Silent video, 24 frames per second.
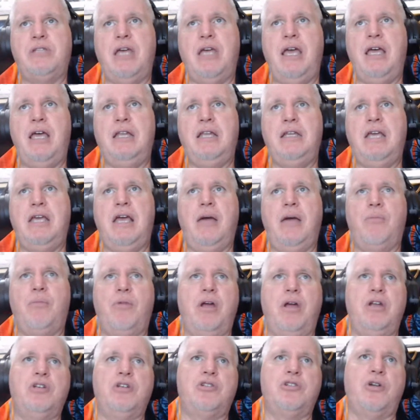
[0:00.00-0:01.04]
and Cam
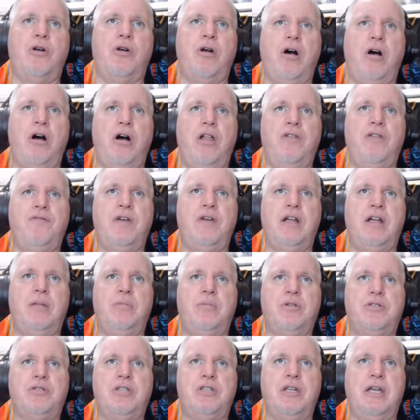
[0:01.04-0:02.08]
Reddish are all
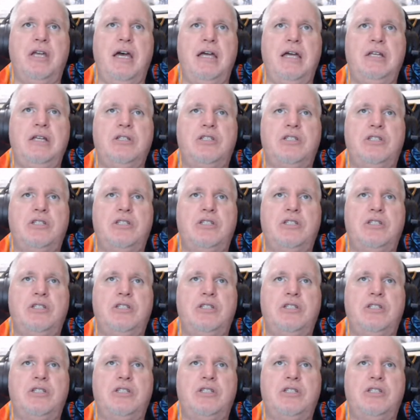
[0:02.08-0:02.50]
available tonight.